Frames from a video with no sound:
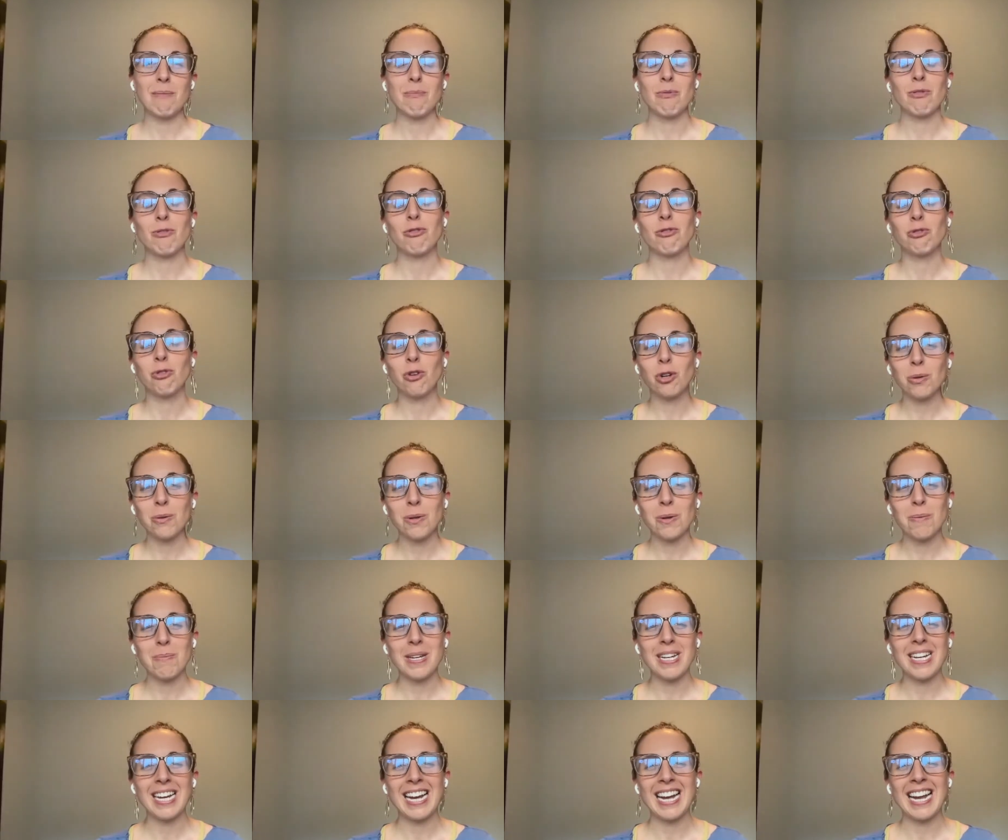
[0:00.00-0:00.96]
say before we
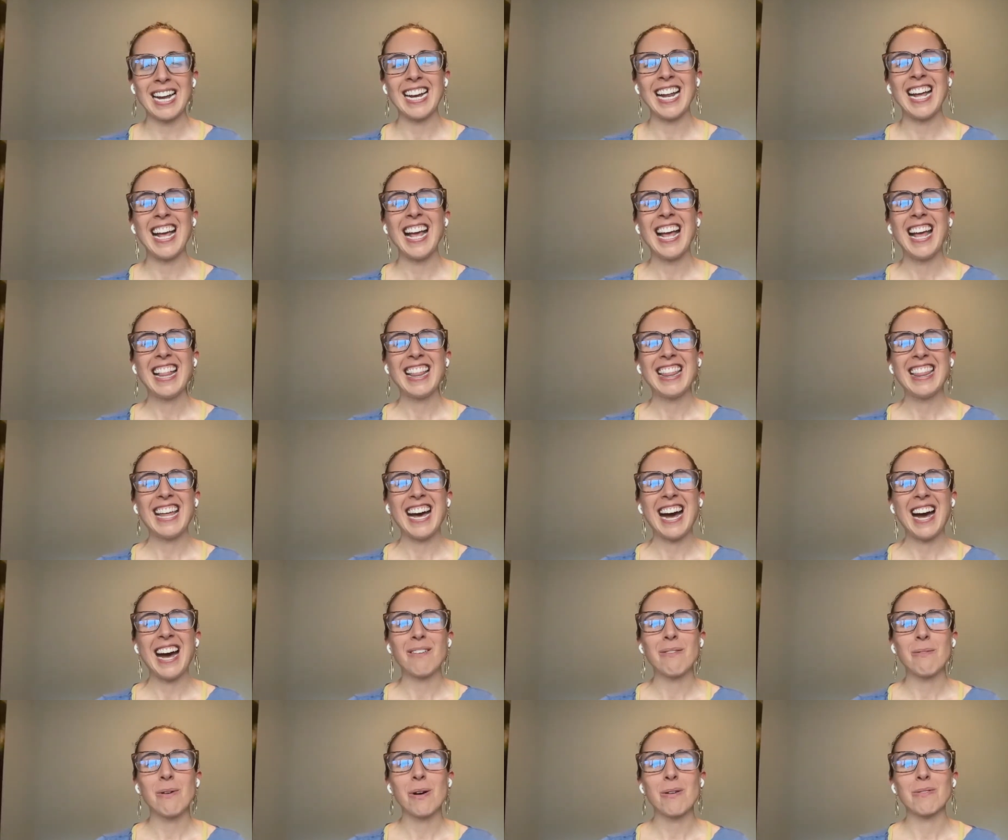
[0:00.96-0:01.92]
begin,
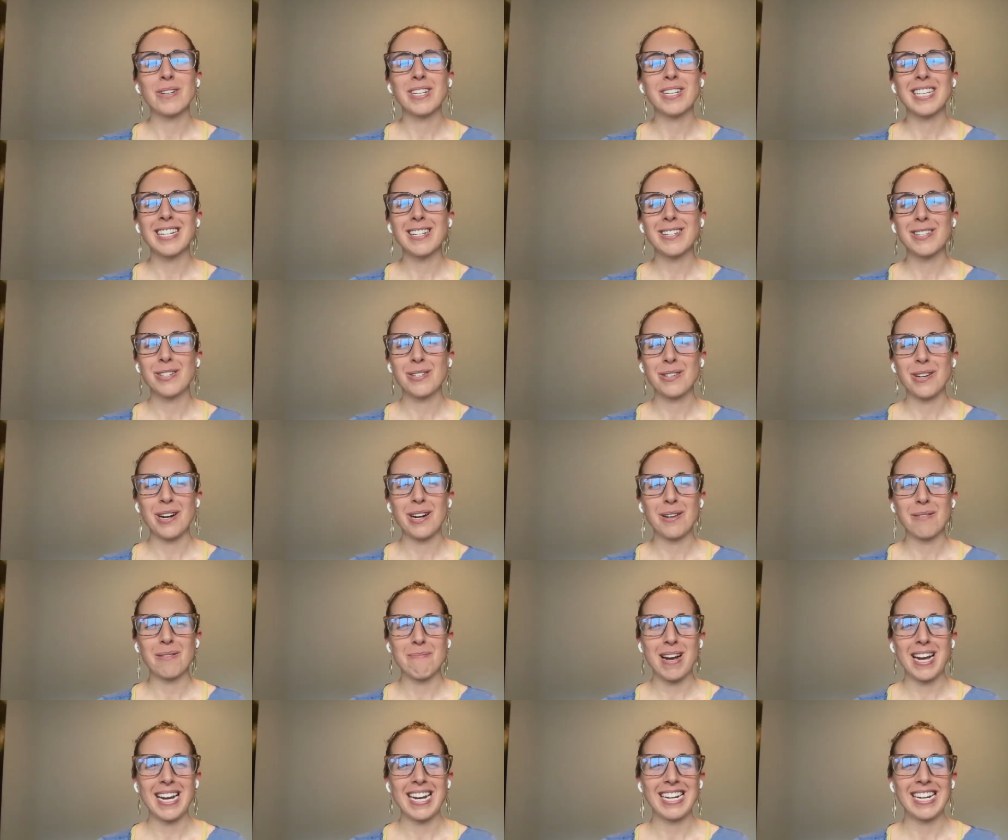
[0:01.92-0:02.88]
that what really
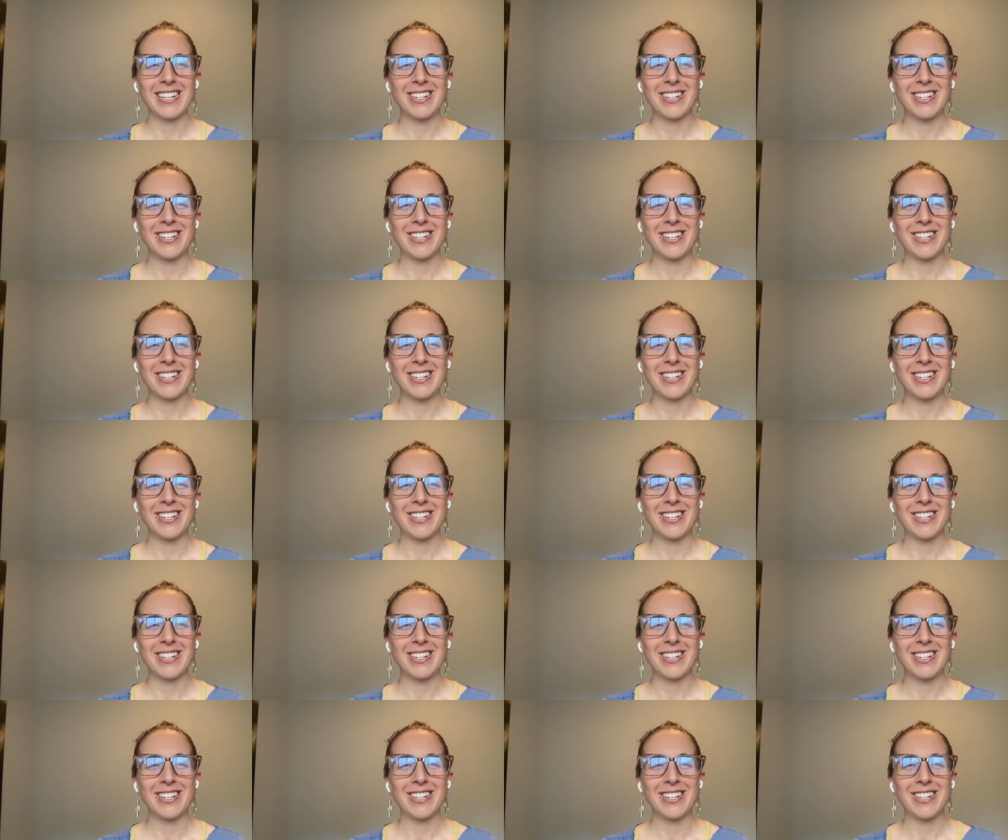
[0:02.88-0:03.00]
struck my